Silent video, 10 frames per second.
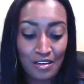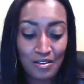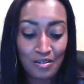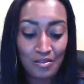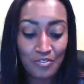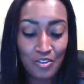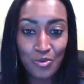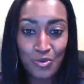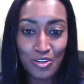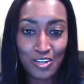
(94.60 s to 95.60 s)
view we're
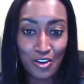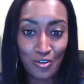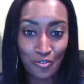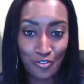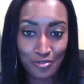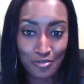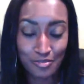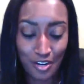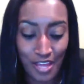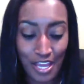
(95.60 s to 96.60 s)
going to go from,
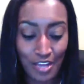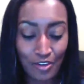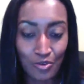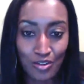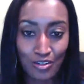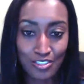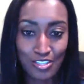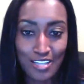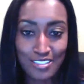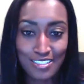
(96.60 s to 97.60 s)
or the angle we're going to
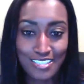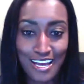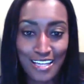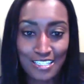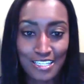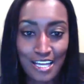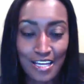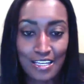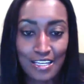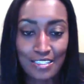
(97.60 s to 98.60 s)
try to attack tonight
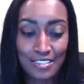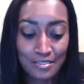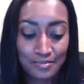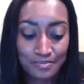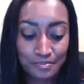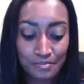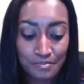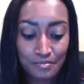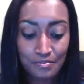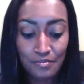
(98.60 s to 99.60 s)
is
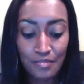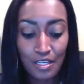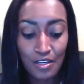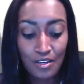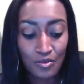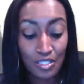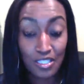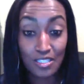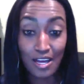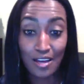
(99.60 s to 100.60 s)
really
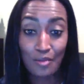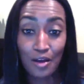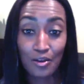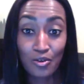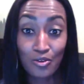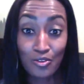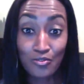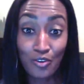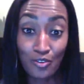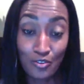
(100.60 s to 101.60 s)
not about who you
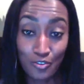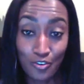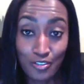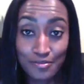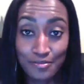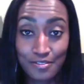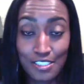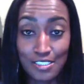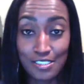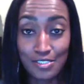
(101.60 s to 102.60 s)
voted for,
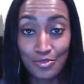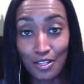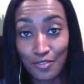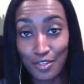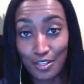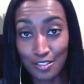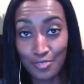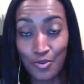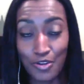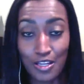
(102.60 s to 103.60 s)
because it's irrelevant at this
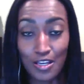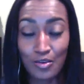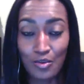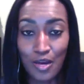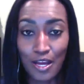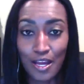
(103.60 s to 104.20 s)
point anyway,